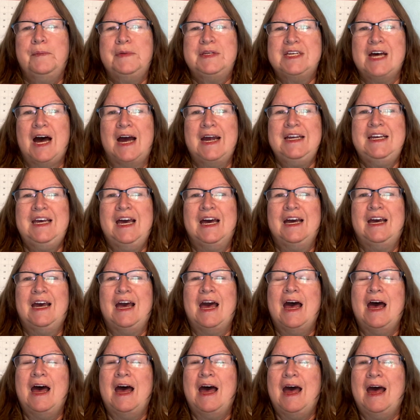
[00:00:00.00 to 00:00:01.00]
sidekick
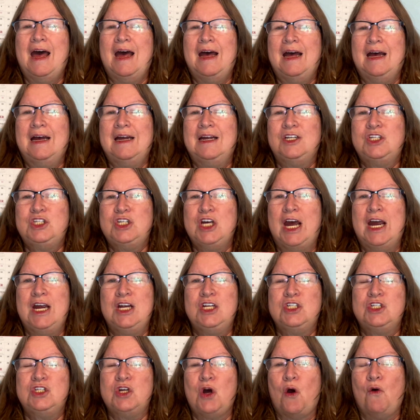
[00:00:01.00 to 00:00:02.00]

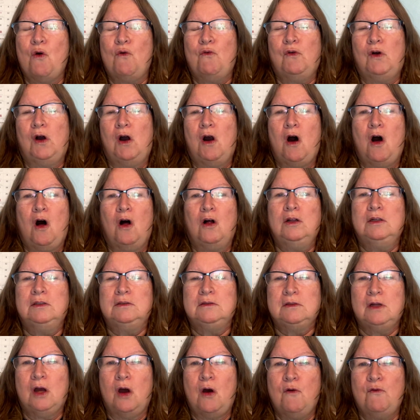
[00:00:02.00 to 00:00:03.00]
change overall
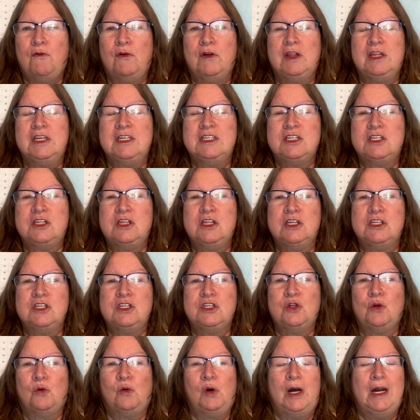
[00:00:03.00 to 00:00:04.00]
over this
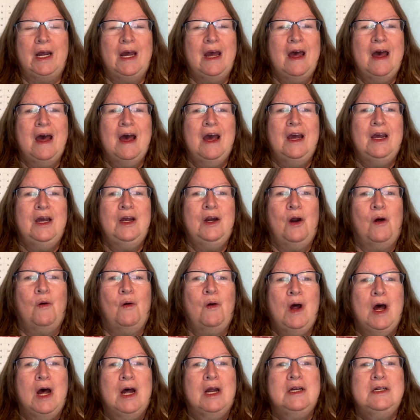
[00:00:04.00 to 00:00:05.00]
story?
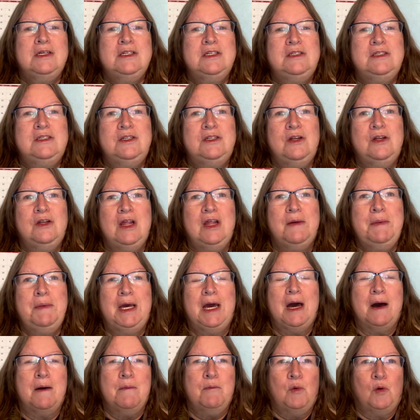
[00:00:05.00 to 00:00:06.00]
Do they
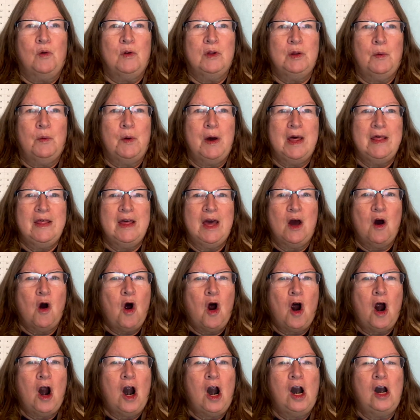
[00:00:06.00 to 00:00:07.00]
become more the way they
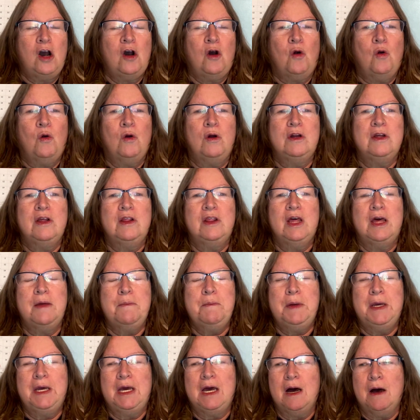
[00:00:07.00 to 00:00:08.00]
are, or do they
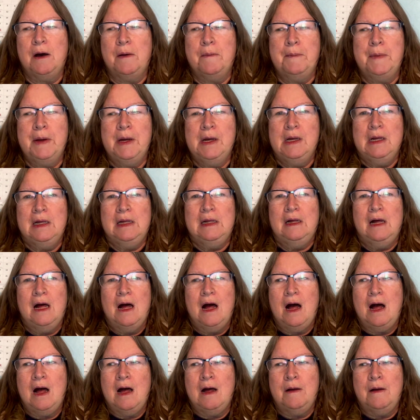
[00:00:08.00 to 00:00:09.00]
become
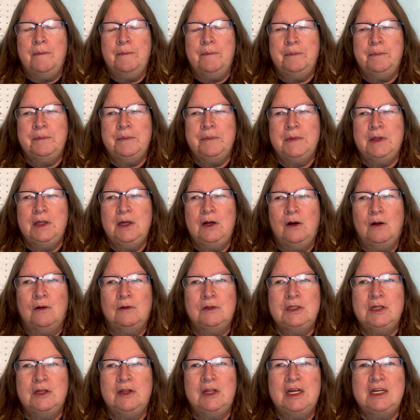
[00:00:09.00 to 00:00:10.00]

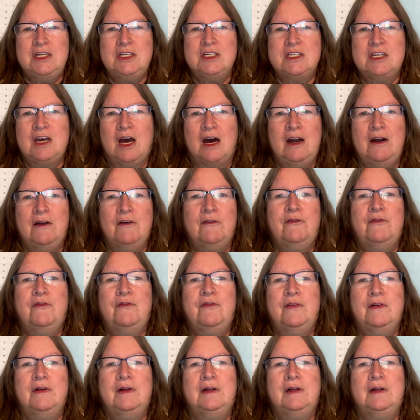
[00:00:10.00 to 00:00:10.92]
do they just kind of,